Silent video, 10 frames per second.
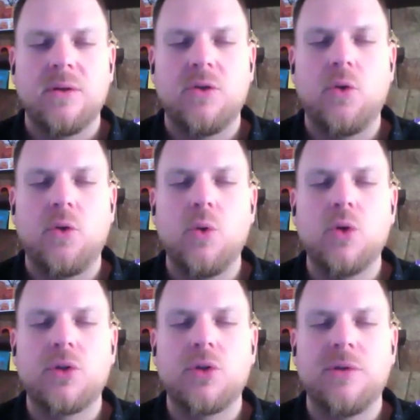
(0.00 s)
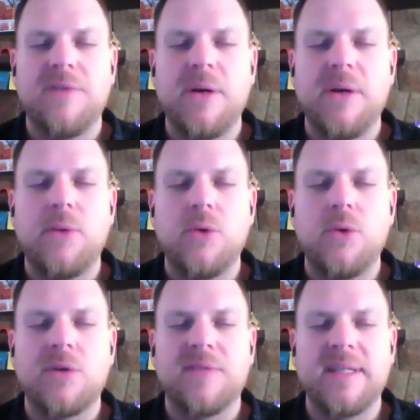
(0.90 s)
The root, the very
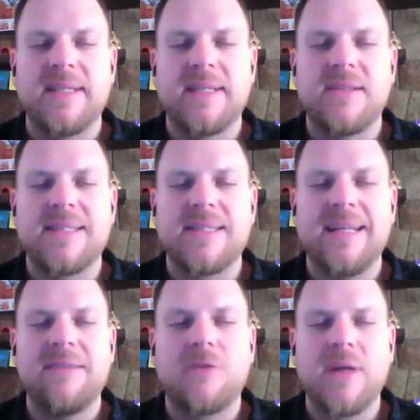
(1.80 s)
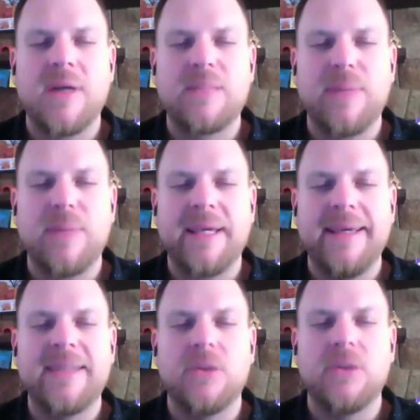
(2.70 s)
root of this is the self-grasping
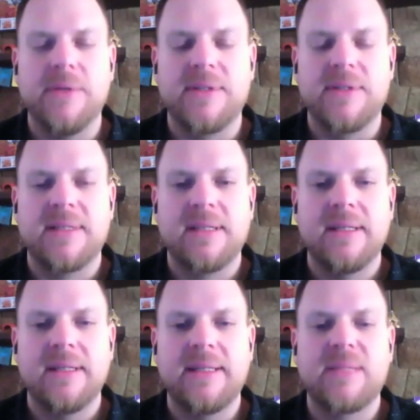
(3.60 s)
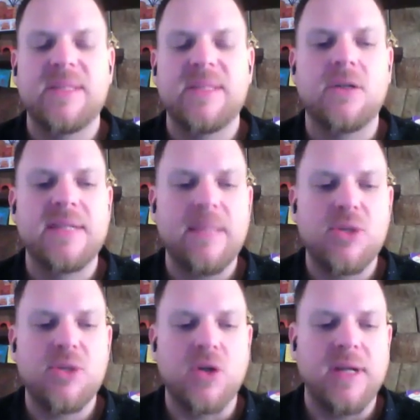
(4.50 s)
ignorance, this
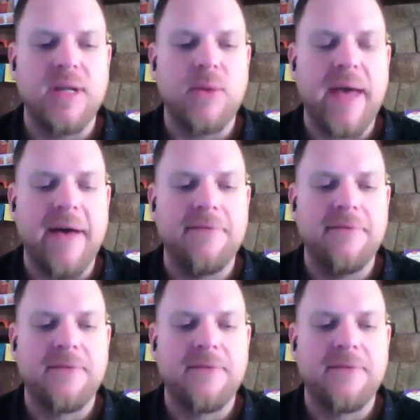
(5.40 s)
misconception that we have